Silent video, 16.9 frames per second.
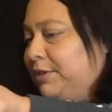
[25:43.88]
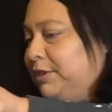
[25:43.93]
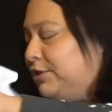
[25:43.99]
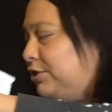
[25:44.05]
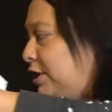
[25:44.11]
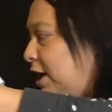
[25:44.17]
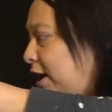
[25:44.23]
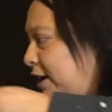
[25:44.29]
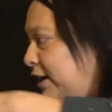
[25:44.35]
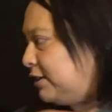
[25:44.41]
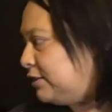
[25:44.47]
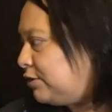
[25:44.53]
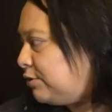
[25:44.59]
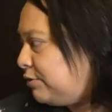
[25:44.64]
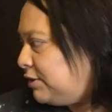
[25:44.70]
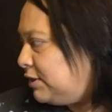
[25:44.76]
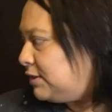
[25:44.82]
of this jacket
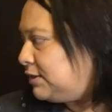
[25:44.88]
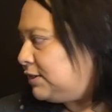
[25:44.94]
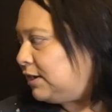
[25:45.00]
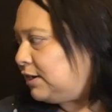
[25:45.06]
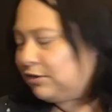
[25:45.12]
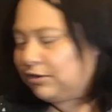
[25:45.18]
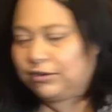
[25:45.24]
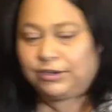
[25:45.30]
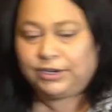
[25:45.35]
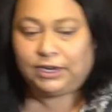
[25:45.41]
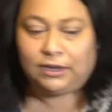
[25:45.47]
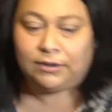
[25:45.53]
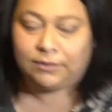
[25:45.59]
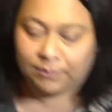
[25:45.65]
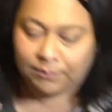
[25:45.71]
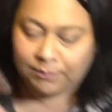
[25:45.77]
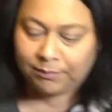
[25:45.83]
so it doesn't get dirty
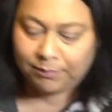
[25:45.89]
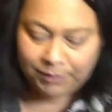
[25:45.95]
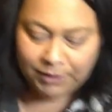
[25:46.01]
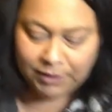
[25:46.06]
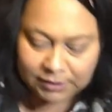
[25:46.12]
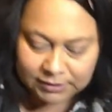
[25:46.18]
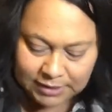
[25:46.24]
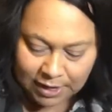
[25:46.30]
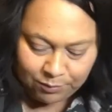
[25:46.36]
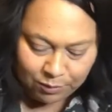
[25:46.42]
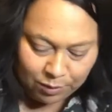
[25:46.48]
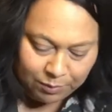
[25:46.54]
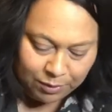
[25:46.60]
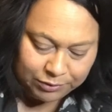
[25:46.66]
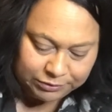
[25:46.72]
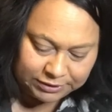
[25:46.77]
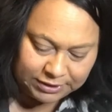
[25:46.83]
because I will
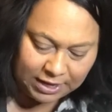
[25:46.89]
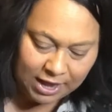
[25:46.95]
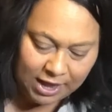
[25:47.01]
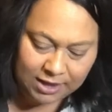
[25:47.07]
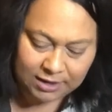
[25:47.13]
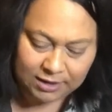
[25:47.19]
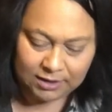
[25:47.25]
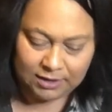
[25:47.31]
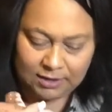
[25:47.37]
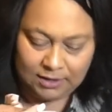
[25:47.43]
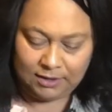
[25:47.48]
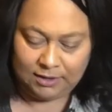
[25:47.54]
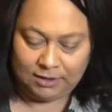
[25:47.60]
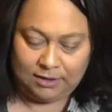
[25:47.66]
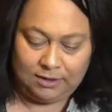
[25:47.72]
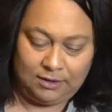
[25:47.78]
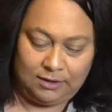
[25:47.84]
post that.
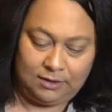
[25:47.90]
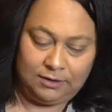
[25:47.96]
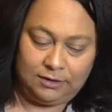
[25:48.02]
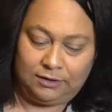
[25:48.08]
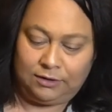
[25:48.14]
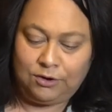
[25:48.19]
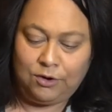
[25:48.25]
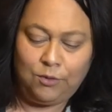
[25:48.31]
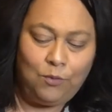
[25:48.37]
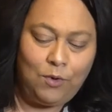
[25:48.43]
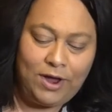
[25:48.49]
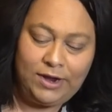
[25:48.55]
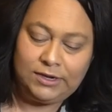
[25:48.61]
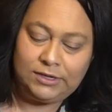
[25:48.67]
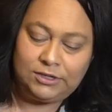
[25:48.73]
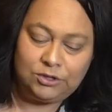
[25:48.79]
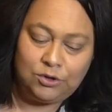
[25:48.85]
You know,
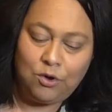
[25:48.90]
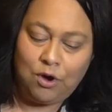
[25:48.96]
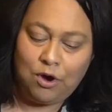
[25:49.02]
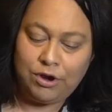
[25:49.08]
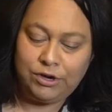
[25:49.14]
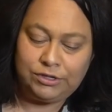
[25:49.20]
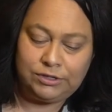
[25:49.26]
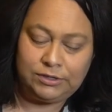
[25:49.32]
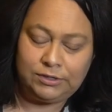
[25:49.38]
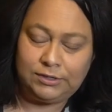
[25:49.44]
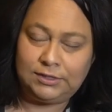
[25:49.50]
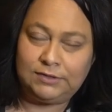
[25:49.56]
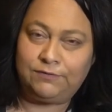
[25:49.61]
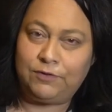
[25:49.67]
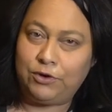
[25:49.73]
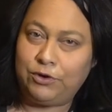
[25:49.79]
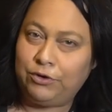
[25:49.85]
white is so hard to
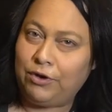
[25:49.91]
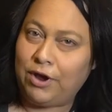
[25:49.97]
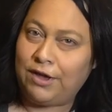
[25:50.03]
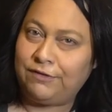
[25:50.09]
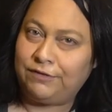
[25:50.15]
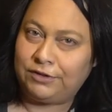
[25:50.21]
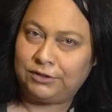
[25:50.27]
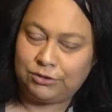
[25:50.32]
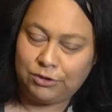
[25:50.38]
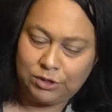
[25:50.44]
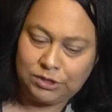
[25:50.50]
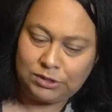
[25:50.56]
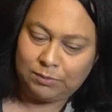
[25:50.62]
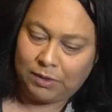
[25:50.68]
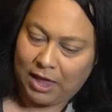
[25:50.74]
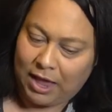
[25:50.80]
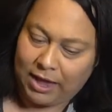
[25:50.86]
photograph and so is
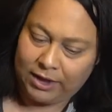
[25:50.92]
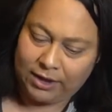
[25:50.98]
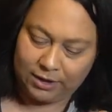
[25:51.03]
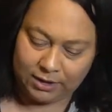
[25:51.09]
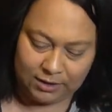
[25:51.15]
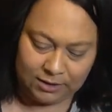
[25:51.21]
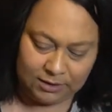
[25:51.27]
black.